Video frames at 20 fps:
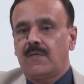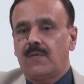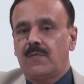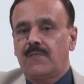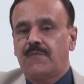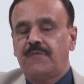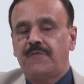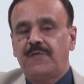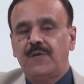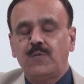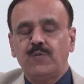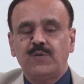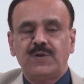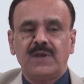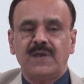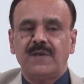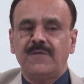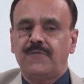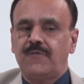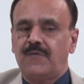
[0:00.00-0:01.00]

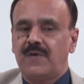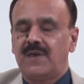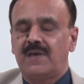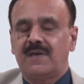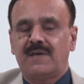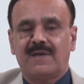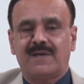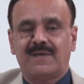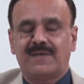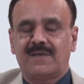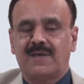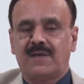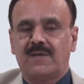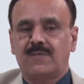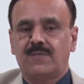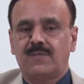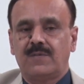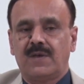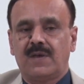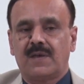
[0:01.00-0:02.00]
Future of
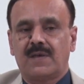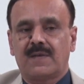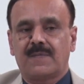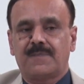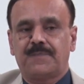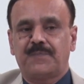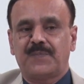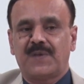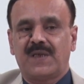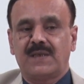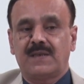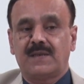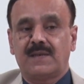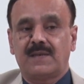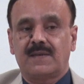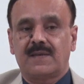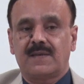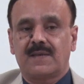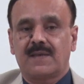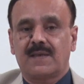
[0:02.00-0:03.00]
ultrasound is,
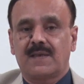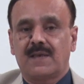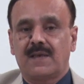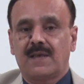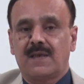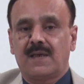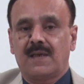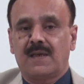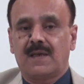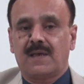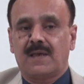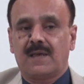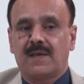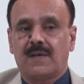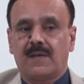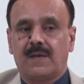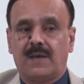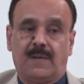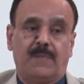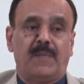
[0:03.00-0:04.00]

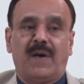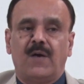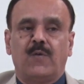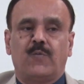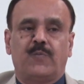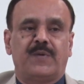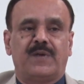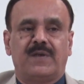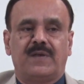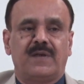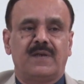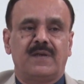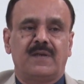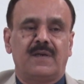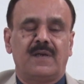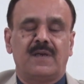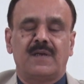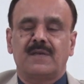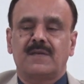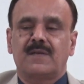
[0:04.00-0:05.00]
in my opinion,
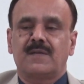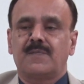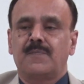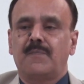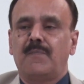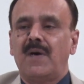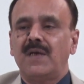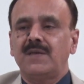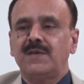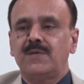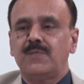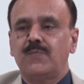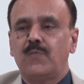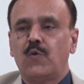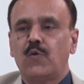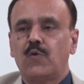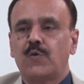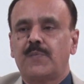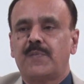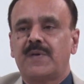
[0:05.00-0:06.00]
is much
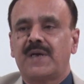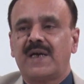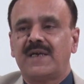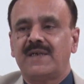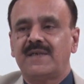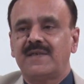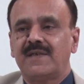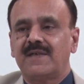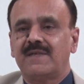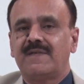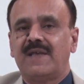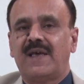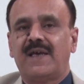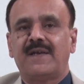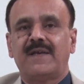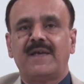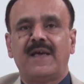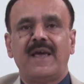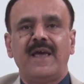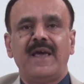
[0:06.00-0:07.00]
more brighter
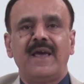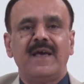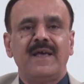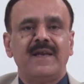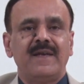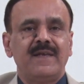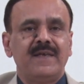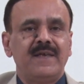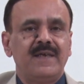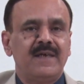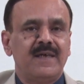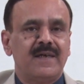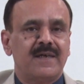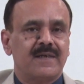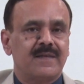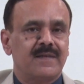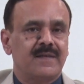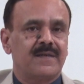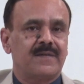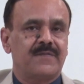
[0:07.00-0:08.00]
than any
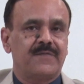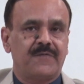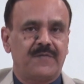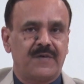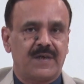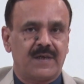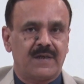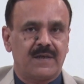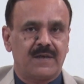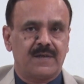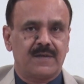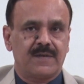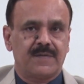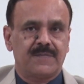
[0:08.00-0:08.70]
other field,